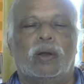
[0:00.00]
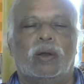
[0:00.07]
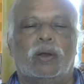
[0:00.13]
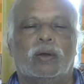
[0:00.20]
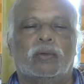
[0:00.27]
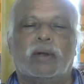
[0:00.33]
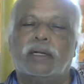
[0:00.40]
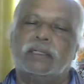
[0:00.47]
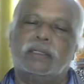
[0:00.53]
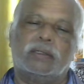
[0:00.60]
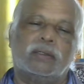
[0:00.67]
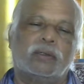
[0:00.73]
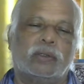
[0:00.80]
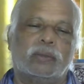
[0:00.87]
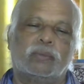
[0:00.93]

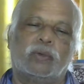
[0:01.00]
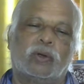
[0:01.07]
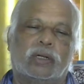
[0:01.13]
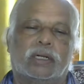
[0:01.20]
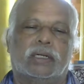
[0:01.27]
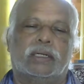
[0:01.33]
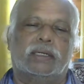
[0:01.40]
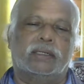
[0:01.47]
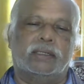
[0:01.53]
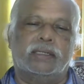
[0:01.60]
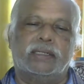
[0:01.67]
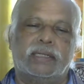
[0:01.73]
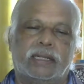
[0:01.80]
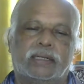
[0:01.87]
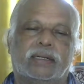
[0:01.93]
One good book,
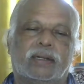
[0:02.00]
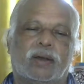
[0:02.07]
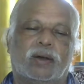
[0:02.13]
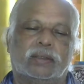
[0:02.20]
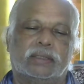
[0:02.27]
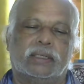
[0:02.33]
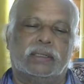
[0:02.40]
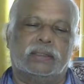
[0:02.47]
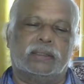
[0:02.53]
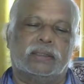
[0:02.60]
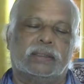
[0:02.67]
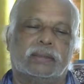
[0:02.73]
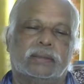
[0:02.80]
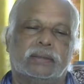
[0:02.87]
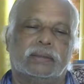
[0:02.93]
Indian author,
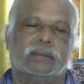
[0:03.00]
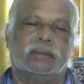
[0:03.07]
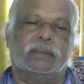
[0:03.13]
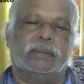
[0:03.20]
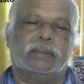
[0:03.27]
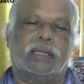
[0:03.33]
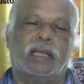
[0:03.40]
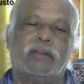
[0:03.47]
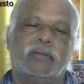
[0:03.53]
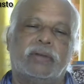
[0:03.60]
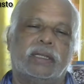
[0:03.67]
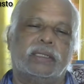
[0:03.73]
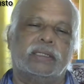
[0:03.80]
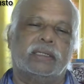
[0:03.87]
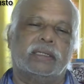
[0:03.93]
is
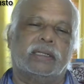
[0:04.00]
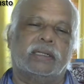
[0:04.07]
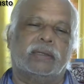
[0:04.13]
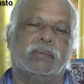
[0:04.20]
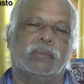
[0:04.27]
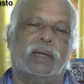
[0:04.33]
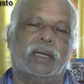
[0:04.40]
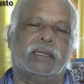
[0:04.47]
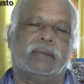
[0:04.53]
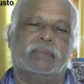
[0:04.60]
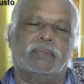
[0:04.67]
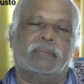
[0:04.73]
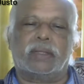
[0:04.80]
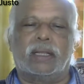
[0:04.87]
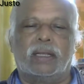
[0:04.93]
Highway Engineering by
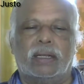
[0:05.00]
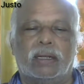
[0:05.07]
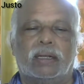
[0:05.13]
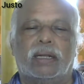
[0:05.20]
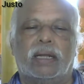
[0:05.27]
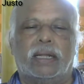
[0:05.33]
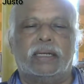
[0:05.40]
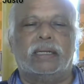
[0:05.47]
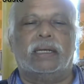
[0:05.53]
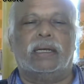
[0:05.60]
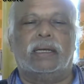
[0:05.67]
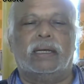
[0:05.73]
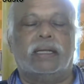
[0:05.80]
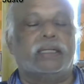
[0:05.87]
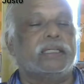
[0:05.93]

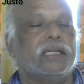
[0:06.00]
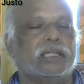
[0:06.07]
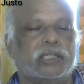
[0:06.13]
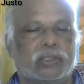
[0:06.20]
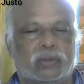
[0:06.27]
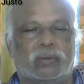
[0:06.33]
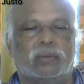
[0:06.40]
Khanna and Gesto.